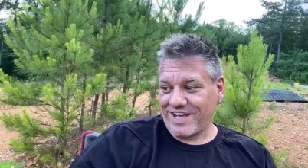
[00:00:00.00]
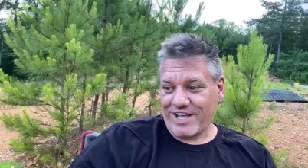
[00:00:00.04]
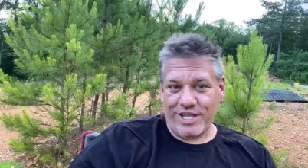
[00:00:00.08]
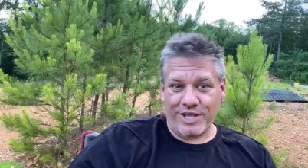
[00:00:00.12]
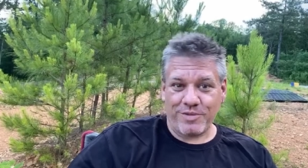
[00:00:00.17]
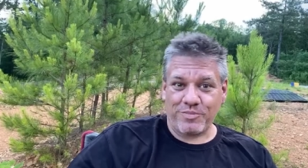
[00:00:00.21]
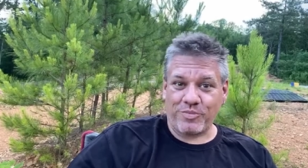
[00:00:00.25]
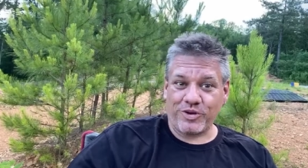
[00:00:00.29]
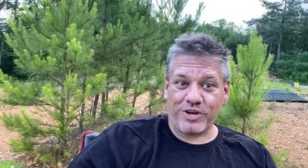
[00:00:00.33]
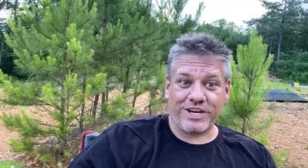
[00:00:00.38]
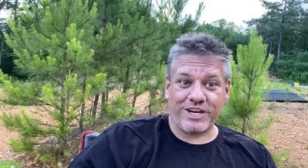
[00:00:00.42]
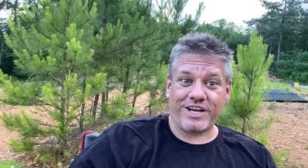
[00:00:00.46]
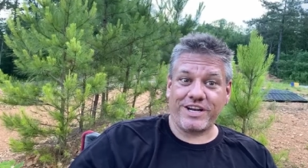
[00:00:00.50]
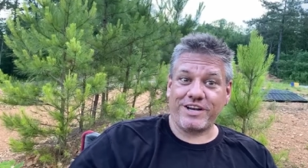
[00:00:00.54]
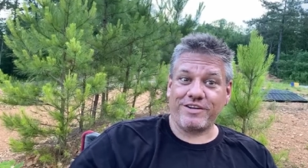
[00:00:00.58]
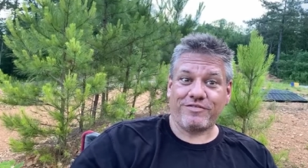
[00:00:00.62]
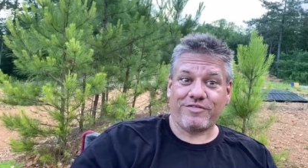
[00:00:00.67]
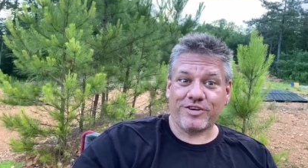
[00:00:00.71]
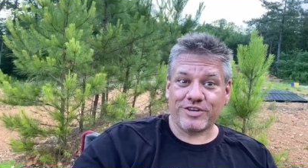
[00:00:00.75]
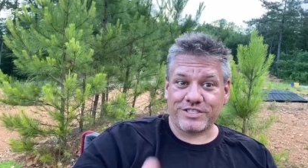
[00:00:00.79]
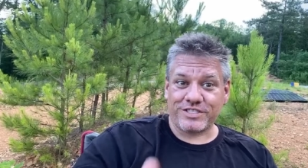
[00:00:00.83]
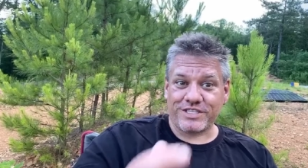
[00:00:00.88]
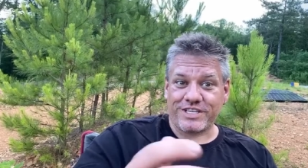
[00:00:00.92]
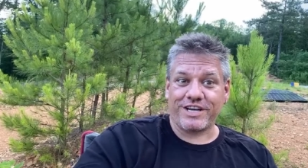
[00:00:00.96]
You put it into
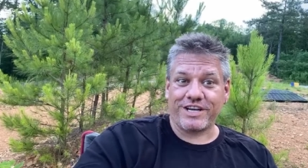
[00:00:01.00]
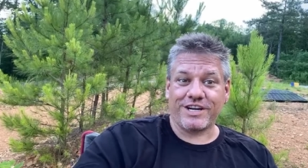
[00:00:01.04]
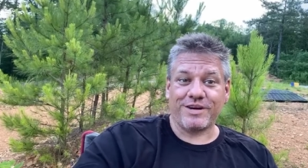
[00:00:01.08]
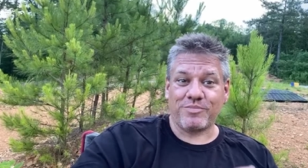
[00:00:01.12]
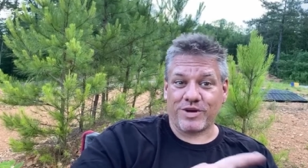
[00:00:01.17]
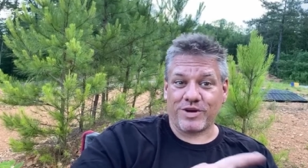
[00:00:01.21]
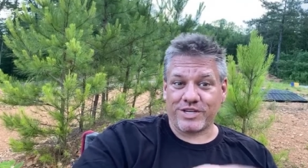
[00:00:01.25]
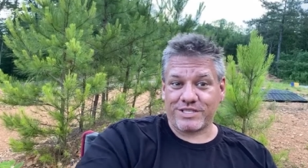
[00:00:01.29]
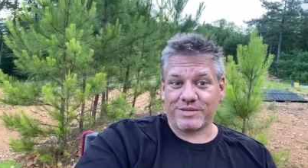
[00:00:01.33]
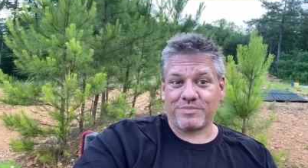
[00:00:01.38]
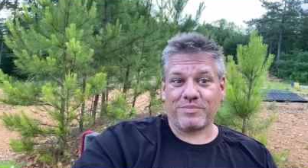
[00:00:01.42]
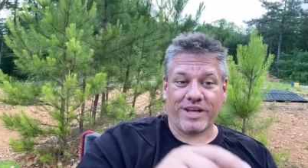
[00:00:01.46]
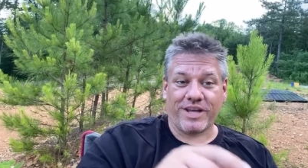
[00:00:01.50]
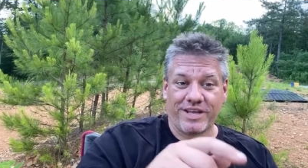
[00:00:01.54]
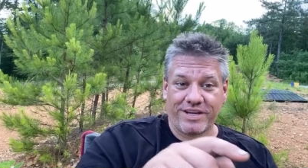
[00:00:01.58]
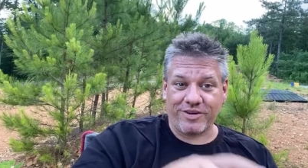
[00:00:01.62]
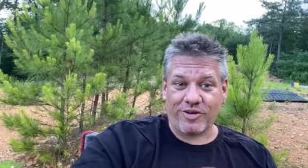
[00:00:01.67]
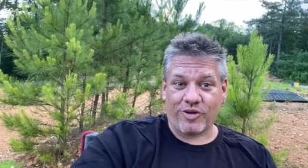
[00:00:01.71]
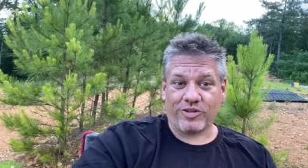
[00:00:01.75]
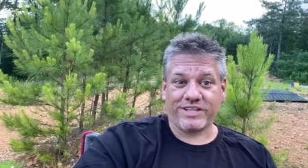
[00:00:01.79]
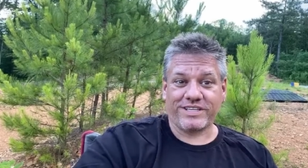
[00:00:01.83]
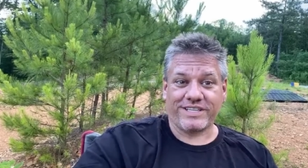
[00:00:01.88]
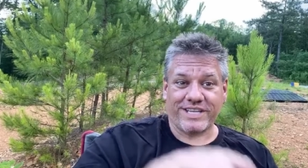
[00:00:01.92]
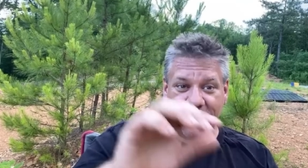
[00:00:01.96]
first gear, press a button,
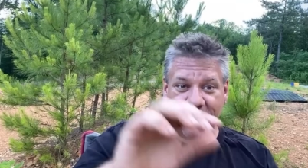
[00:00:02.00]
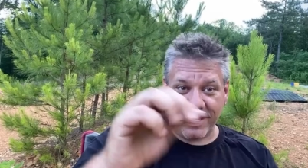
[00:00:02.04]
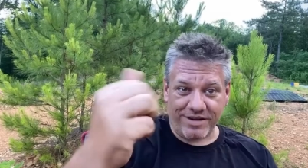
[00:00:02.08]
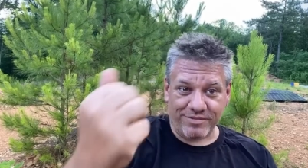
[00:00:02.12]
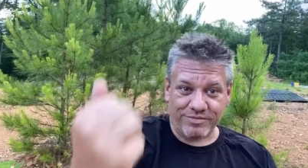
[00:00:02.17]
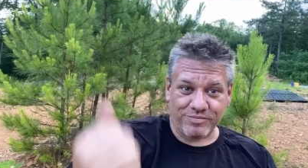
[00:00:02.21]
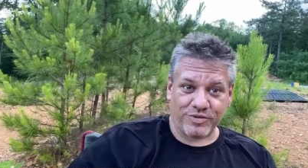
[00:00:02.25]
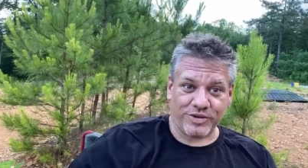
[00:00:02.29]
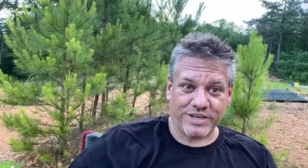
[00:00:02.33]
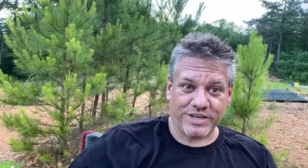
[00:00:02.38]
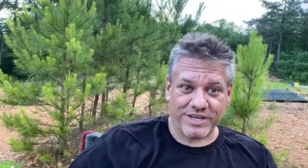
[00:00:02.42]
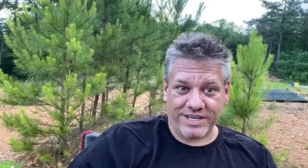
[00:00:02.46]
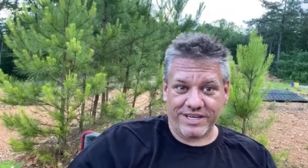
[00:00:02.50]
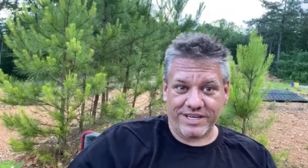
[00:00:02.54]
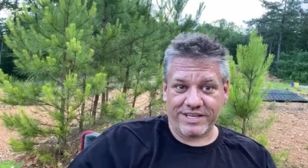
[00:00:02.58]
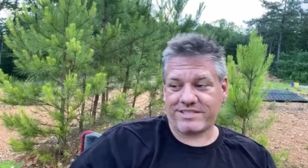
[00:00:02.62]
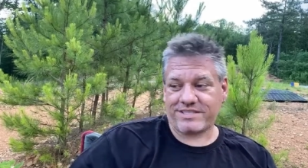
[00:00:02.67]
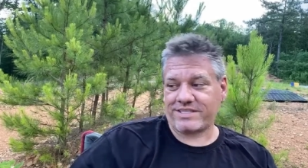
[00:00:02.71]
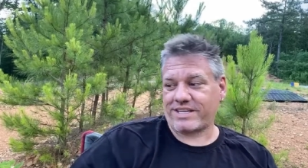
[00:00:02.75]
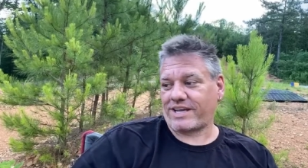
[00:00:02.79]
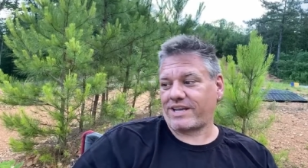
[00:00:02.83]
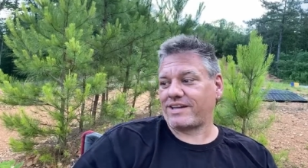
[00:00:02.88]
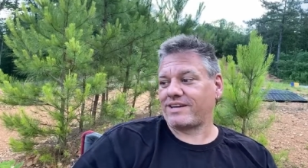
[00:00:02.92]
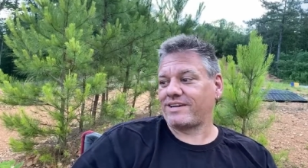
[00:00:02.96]
hold it down, put it into
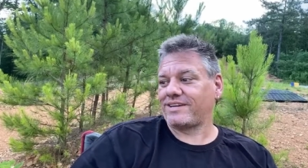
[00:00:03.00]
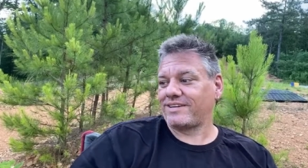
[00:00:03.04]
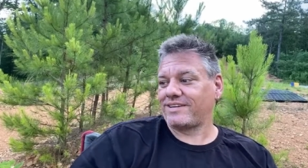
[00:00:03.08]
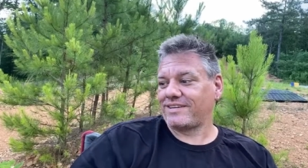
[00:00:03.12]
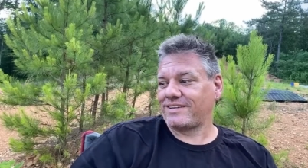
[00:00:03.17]
second.